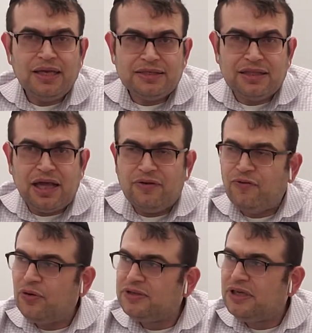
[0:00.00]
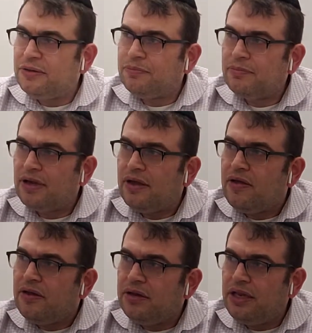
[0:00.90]
Slide 14.
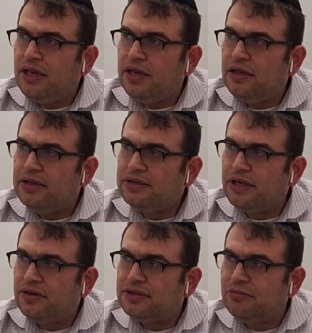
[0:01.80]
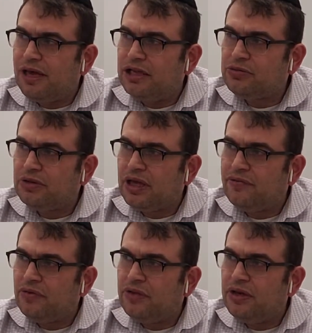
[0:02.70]
Needed skills and management
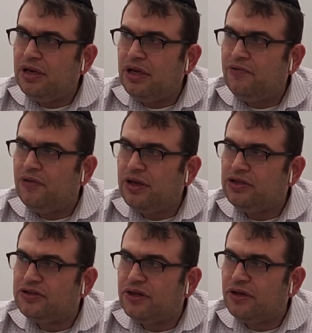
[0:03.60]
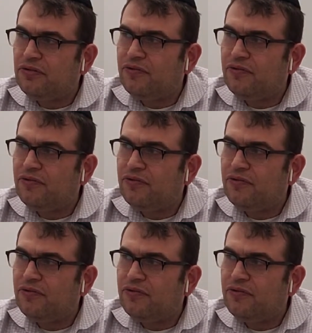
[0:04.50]
level. The need for each skill